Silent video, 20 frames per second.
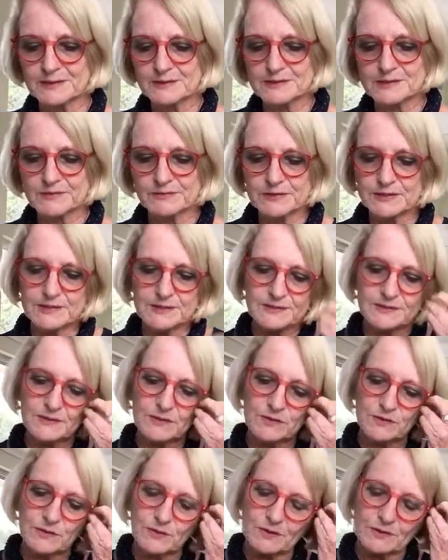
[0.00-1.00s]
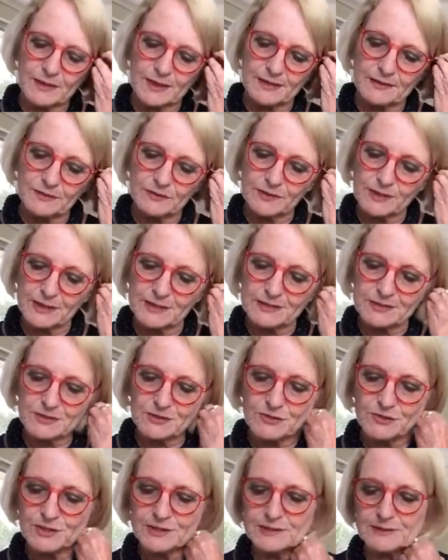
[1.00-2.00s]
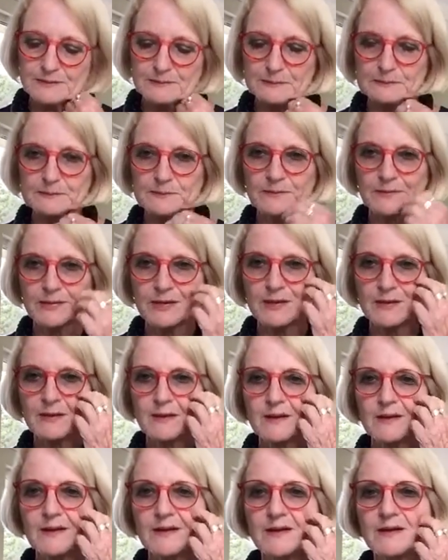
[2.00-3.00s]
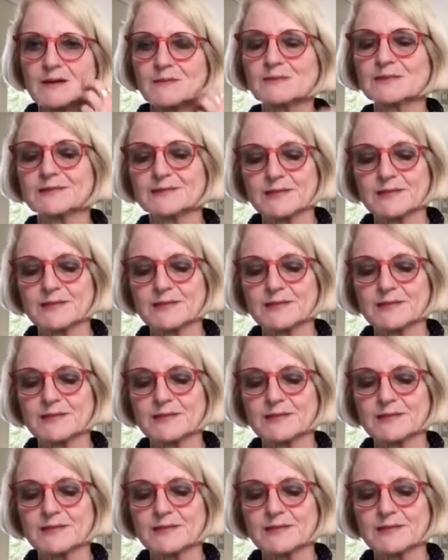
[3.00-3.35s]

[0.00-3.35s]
So if you just Google that, you'll get to it.